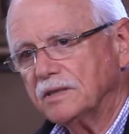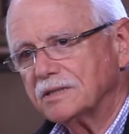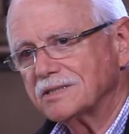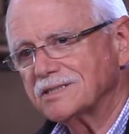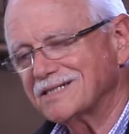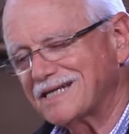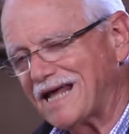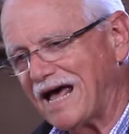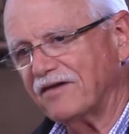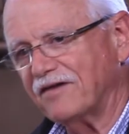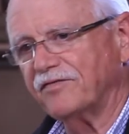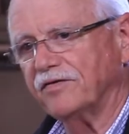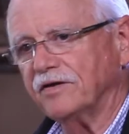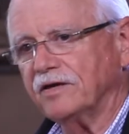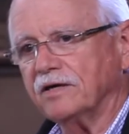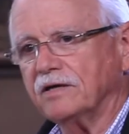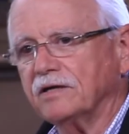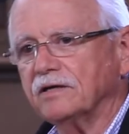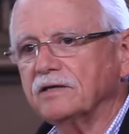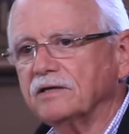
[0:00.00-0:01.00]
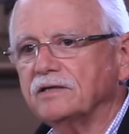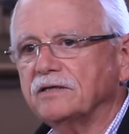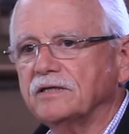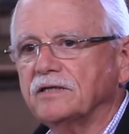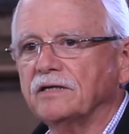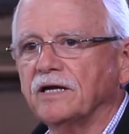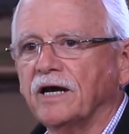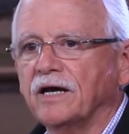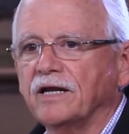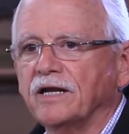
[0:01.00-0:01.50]
staffing,
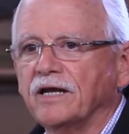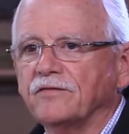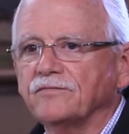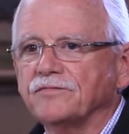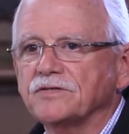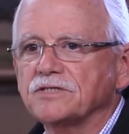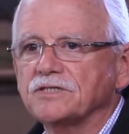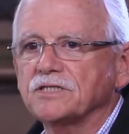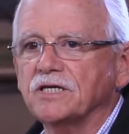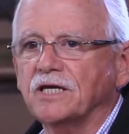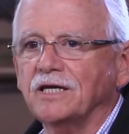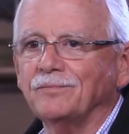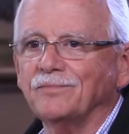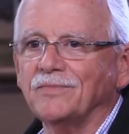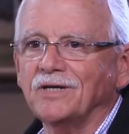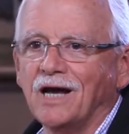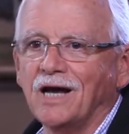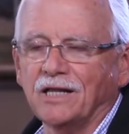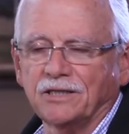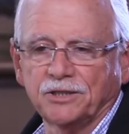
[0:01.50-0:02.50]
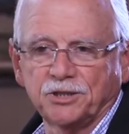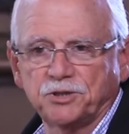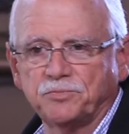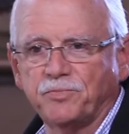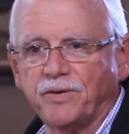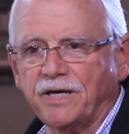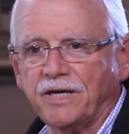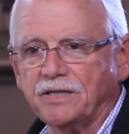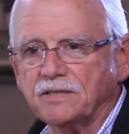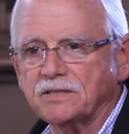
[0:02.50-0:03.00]
did not have the same knowledge
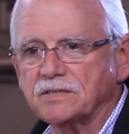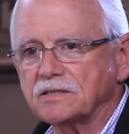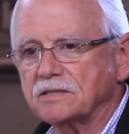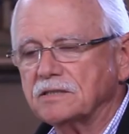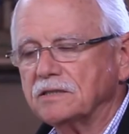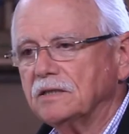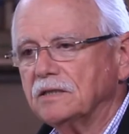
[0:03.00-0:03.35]
base.